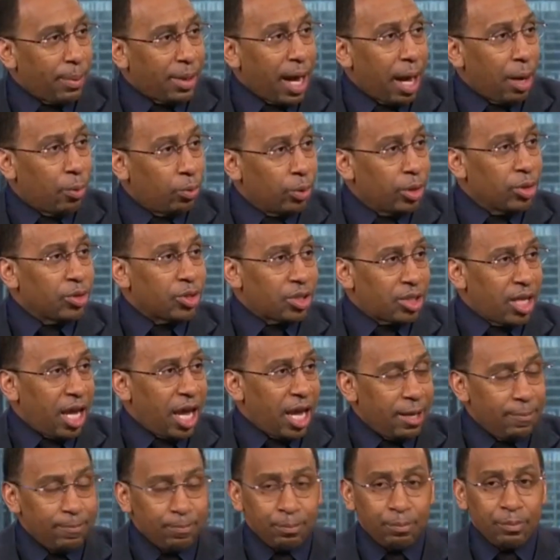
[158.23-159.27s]
I will
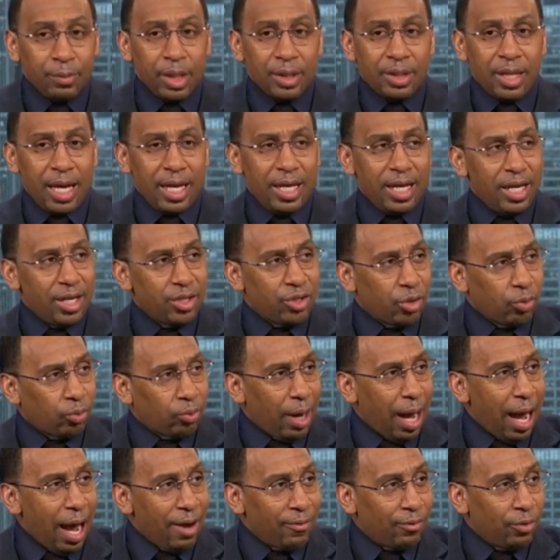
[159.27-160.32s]
say that his
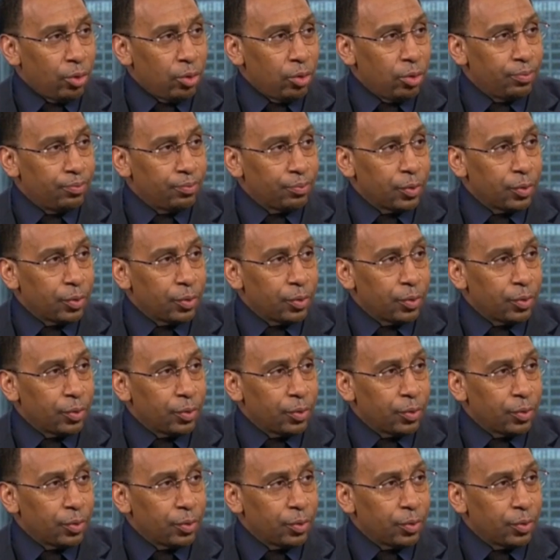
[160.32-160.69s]
arrival